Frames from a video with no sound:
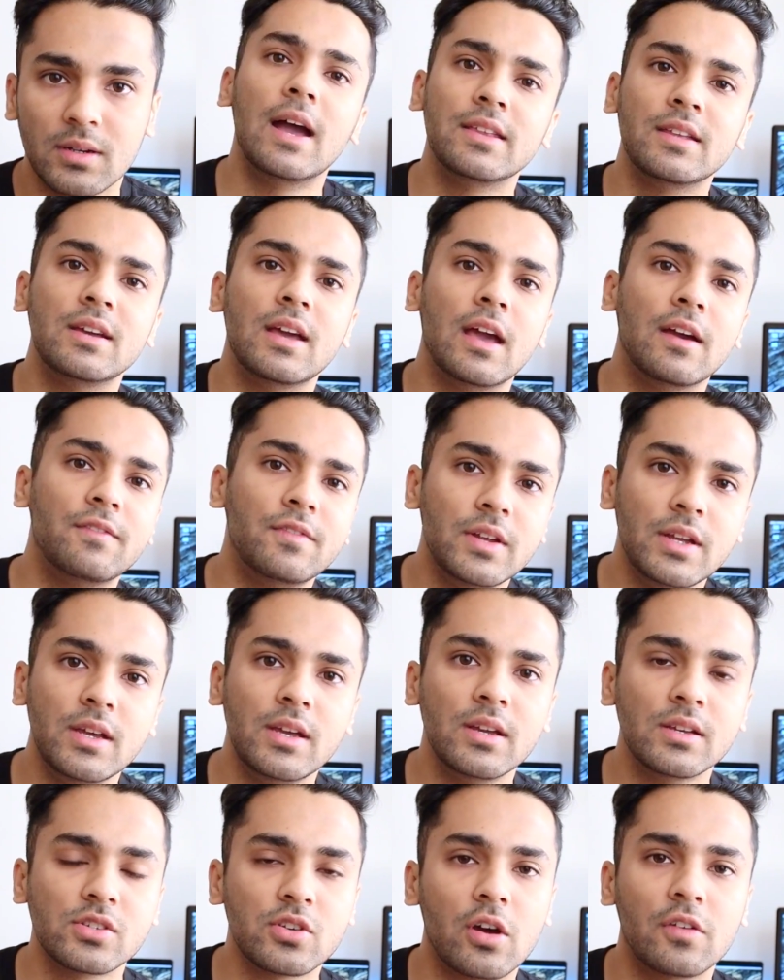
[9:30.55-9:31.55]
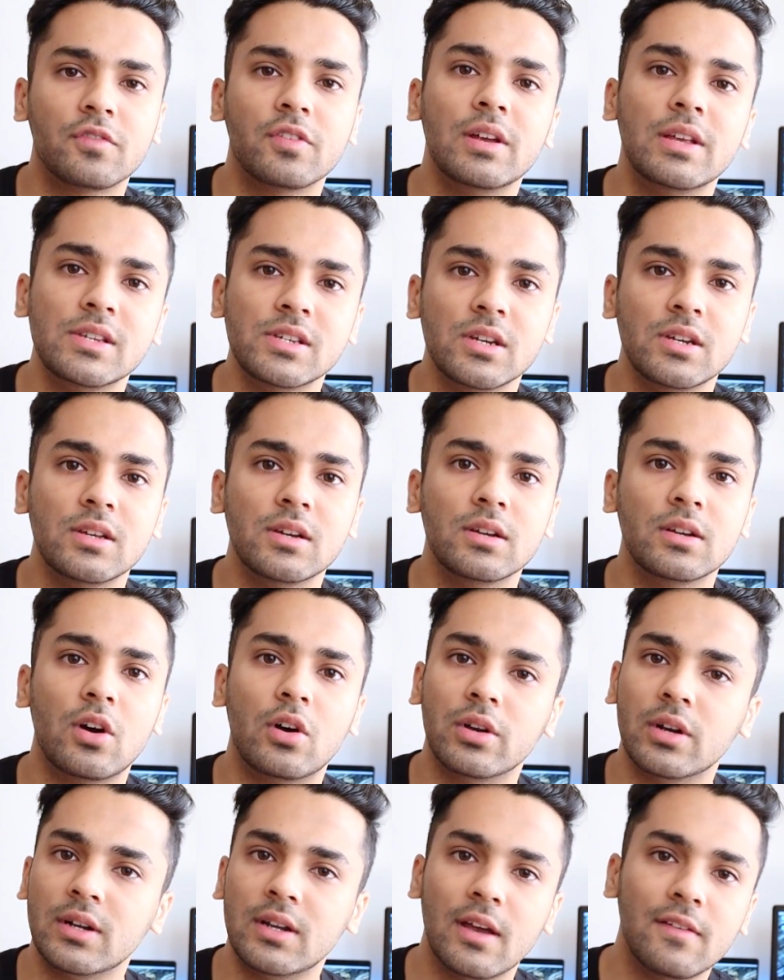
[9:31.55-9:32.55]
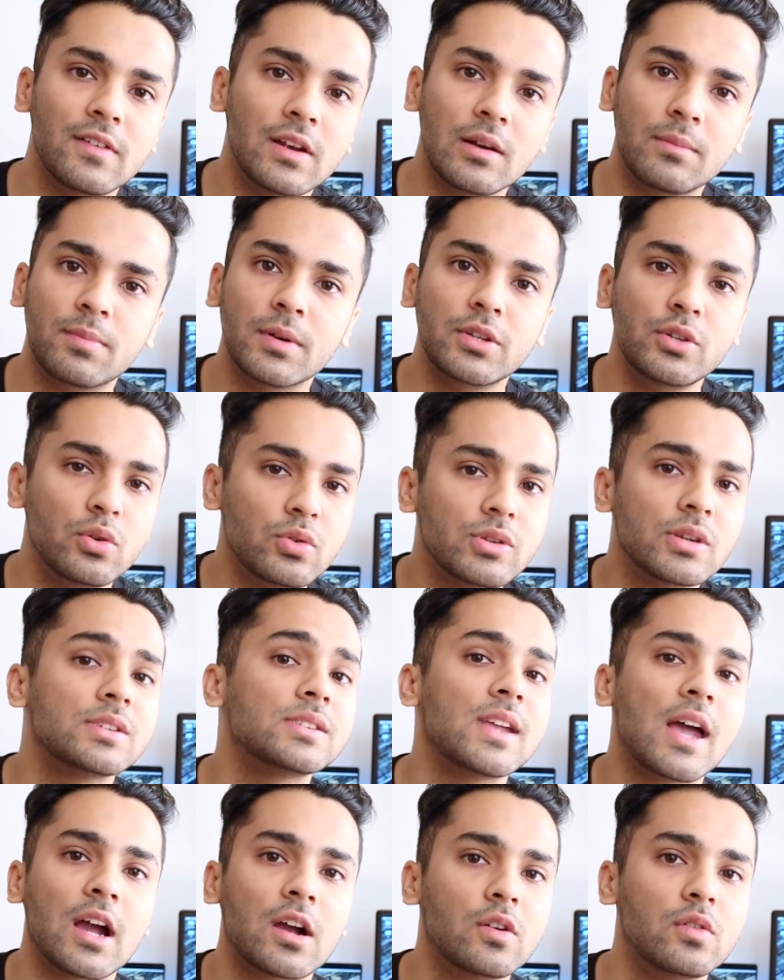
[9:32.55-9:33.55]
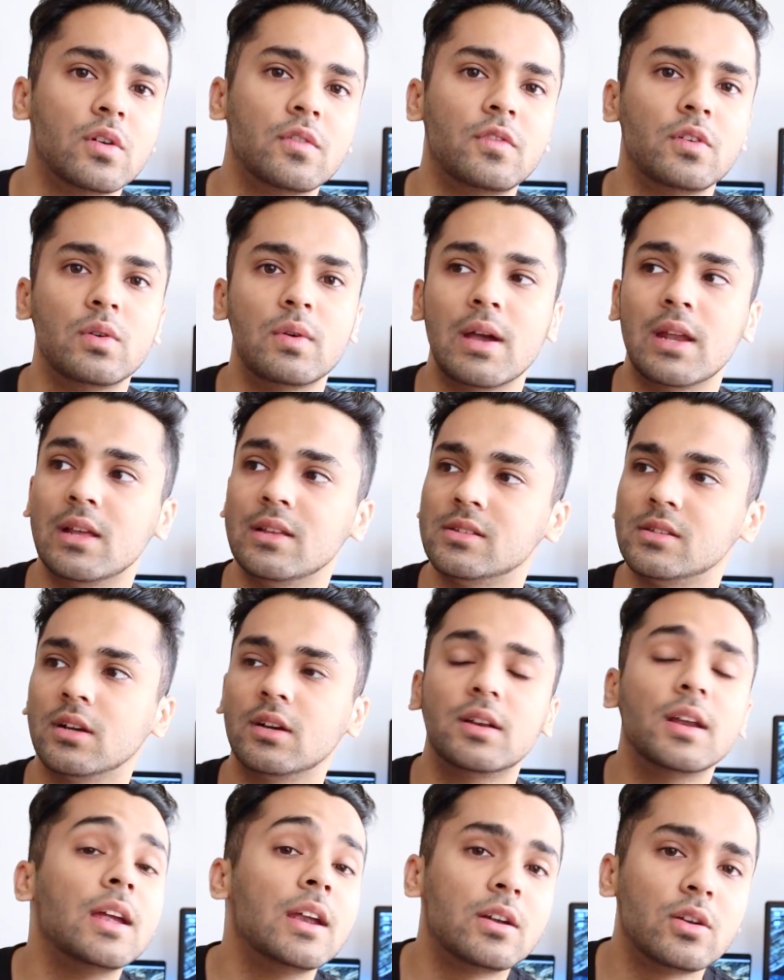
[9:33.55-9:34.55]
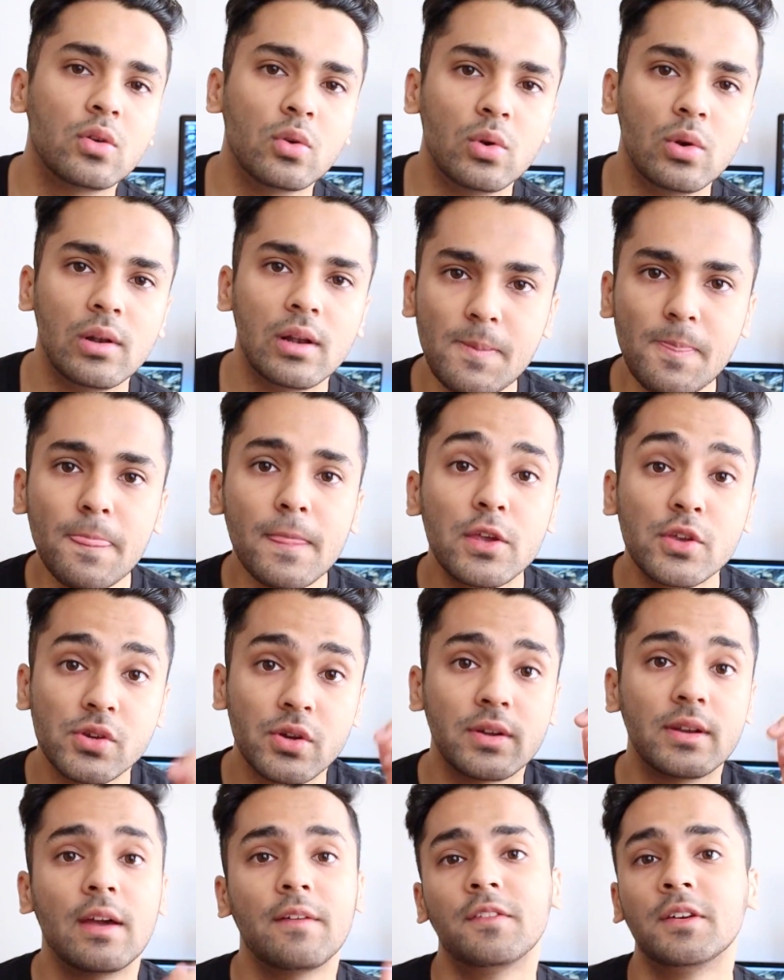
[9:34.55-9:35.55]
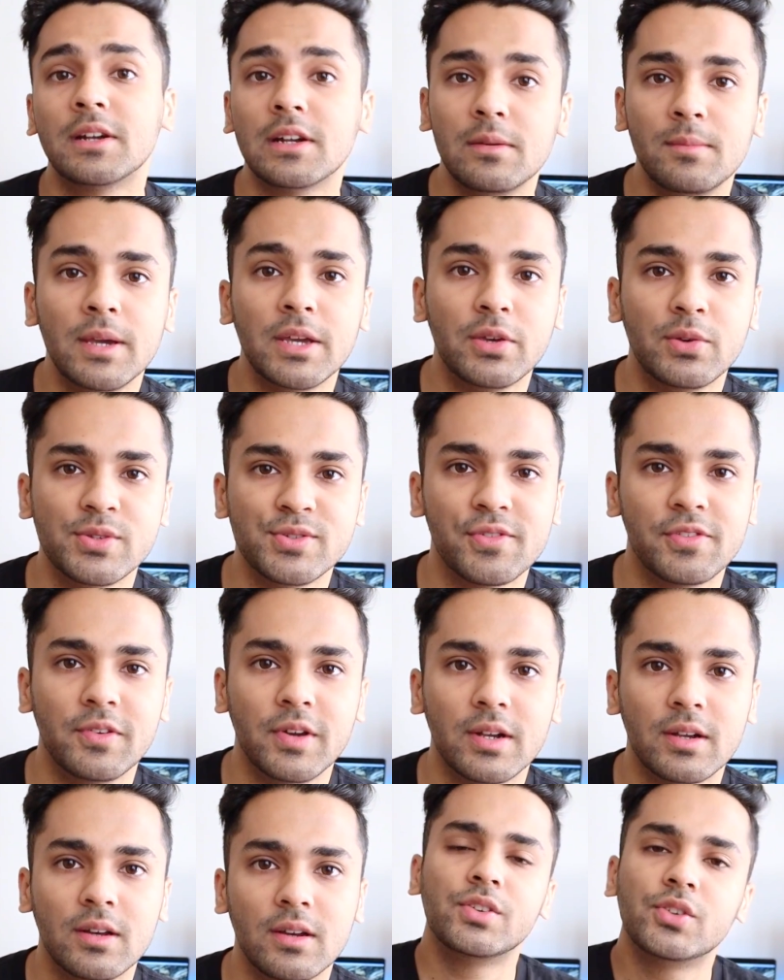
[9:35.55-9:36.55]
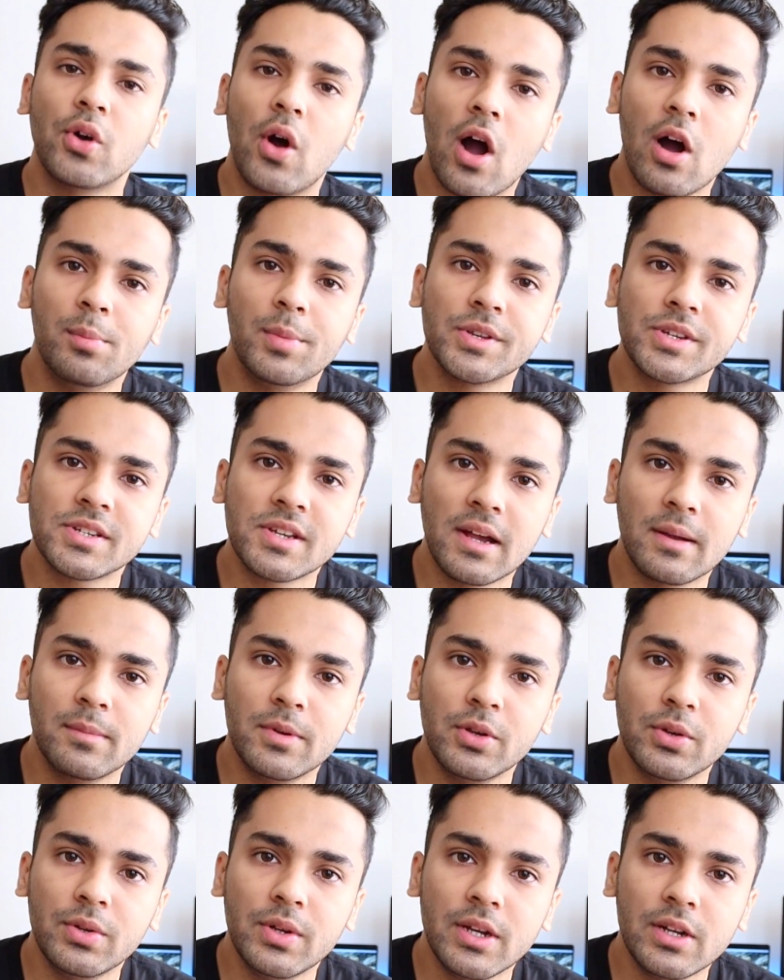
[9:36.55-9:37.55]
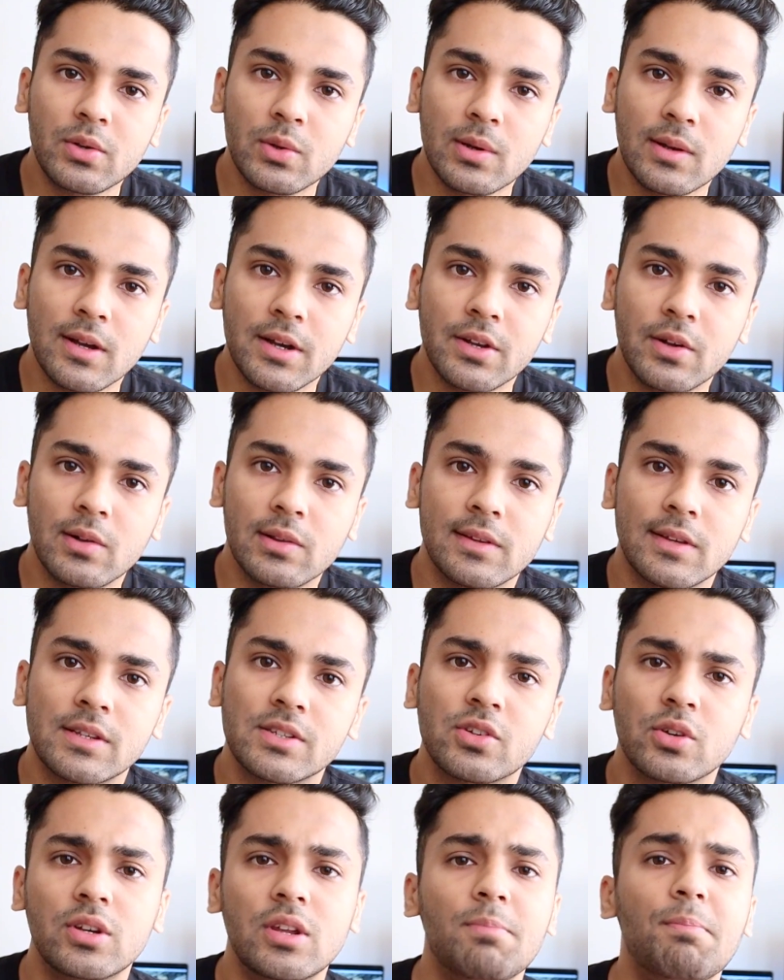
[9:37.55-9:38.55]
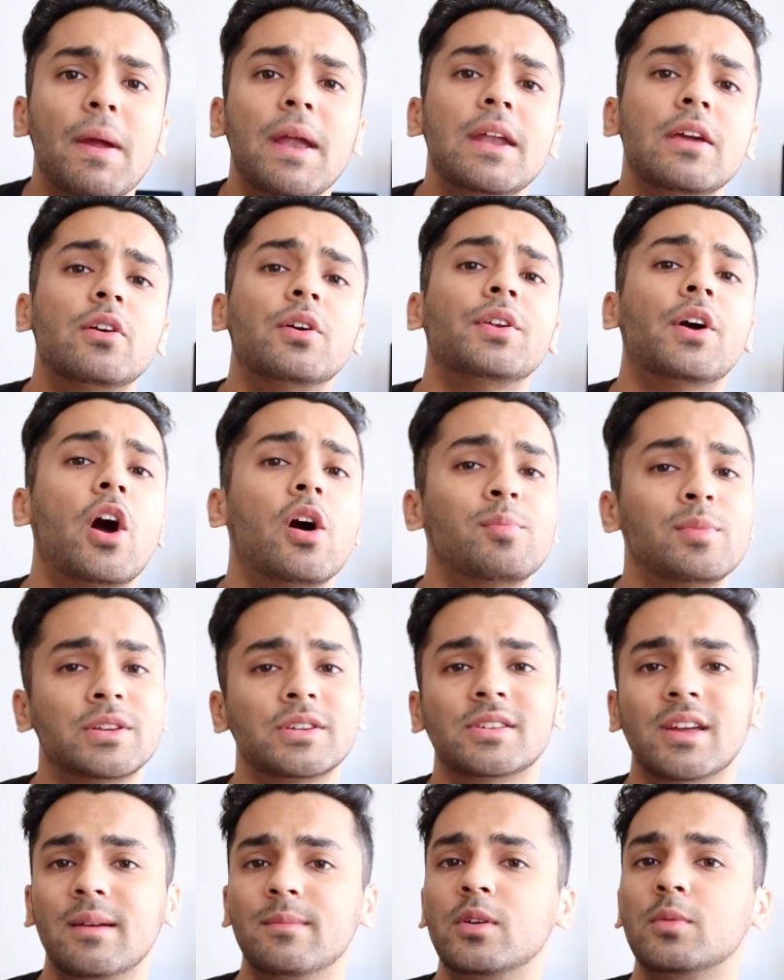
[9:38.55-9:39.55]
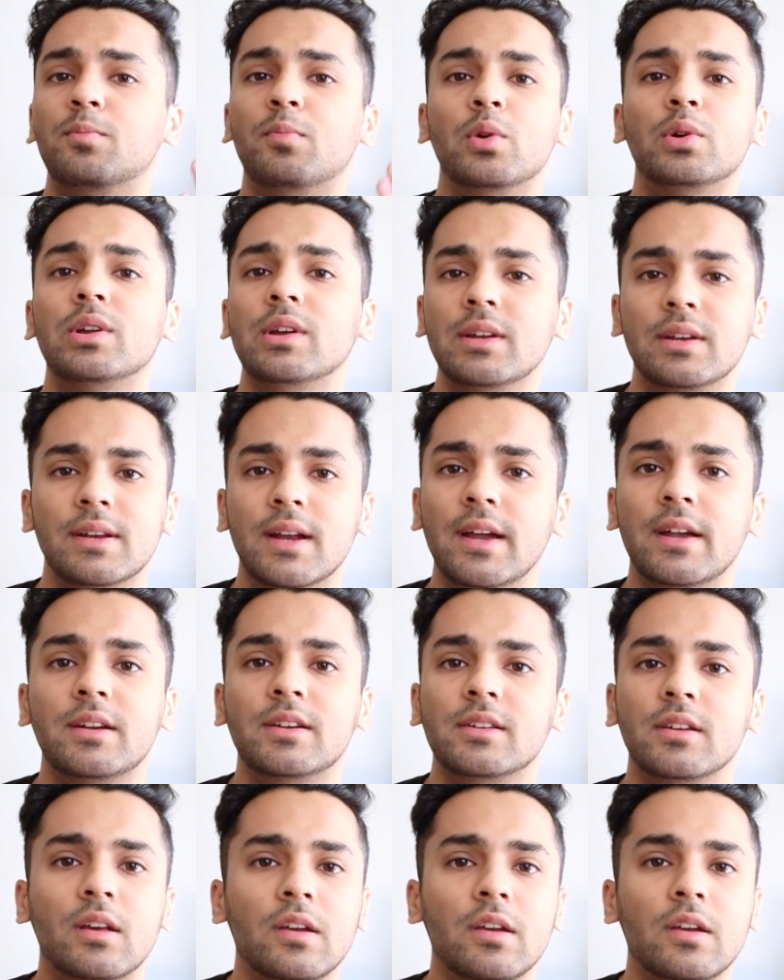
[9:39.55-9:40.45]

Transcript: I think every software engineer or a developer uses Stack Overflow and it's a great tool and should definitely make use of it. So how much time do you need to learn all this? So depending on how much time you put in, right?